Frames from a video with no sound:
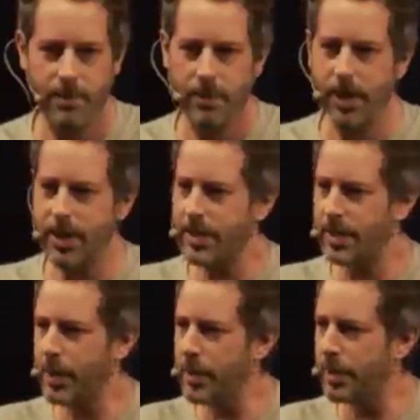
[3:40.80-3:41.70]
at least
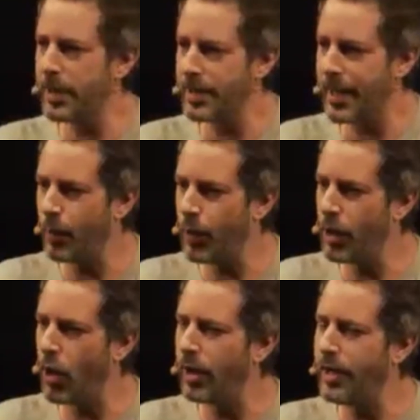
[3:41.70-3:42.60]
the people in this tent, we're
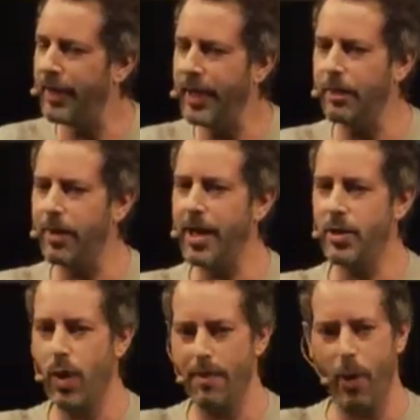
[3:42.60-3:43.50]
not living in a
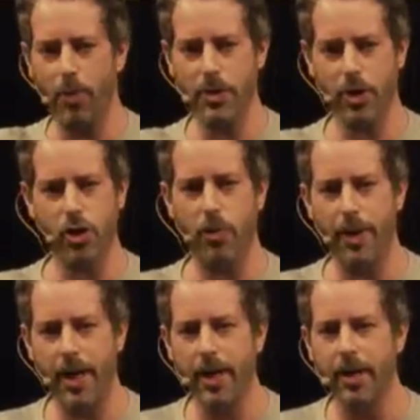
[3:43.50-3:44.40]
place where bombs are
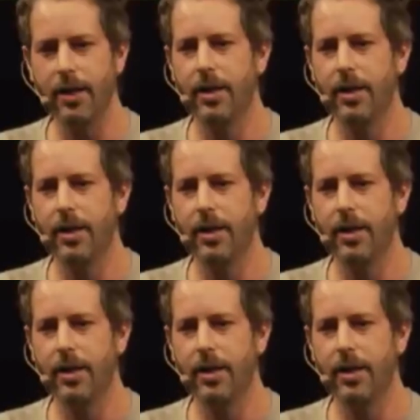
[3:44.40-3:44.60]
dropping,